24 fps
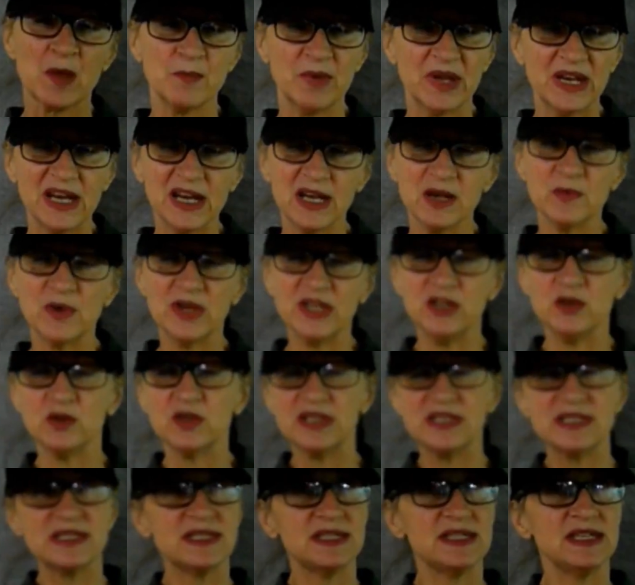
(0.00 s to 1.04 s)
But anyway, you
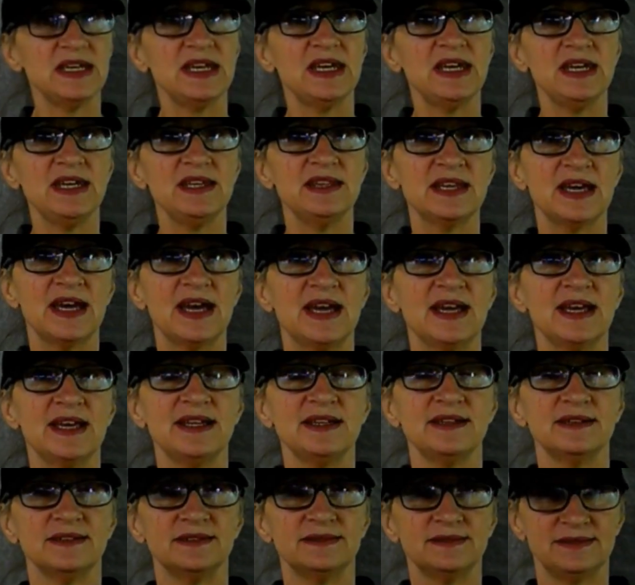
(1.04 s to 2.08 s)
can see
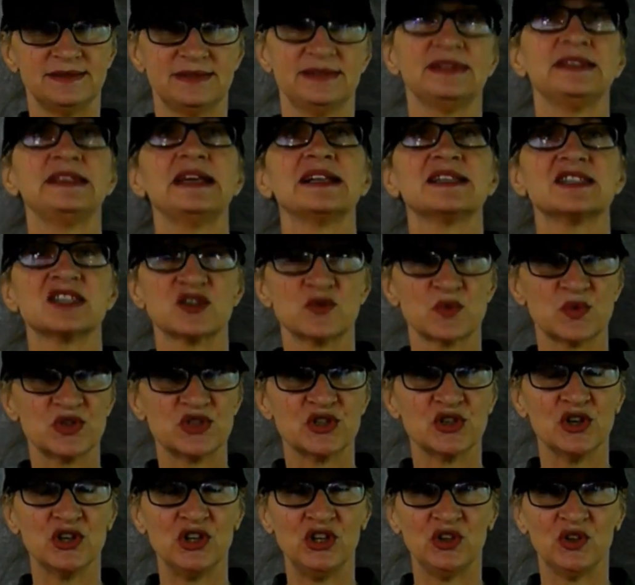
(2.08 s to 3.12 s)
that that's the
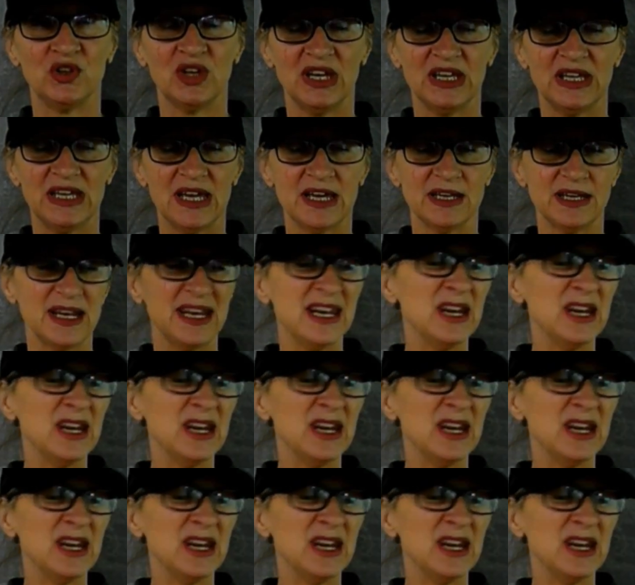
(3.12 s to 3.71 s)
result you can get.